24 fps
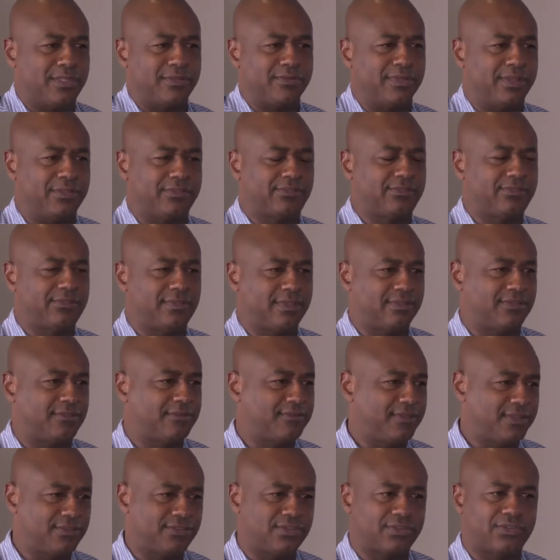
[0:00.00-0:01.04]
whether
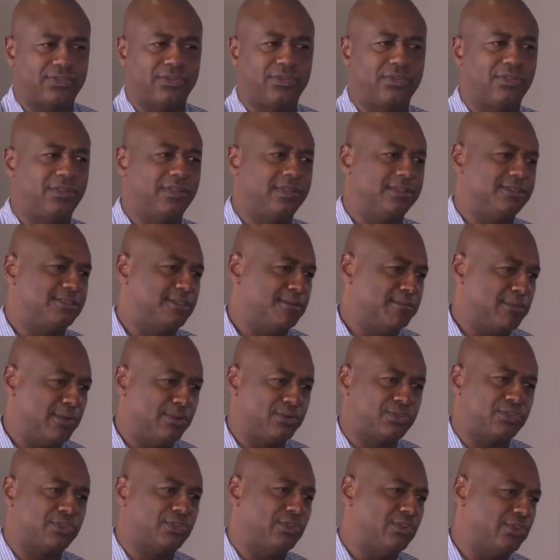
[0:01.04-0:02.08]
it's physical, it's
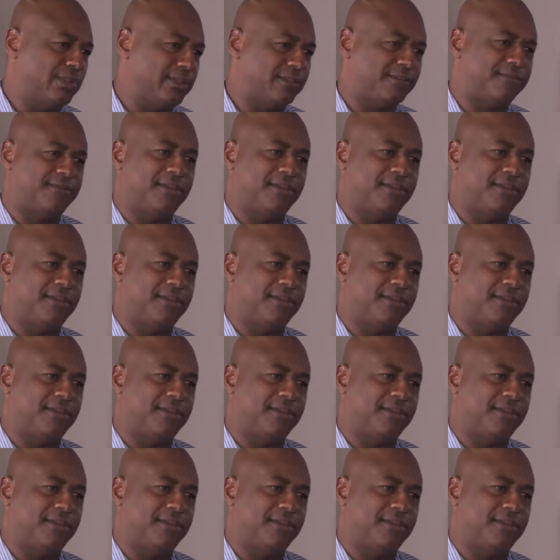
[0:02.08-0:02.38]
emotional,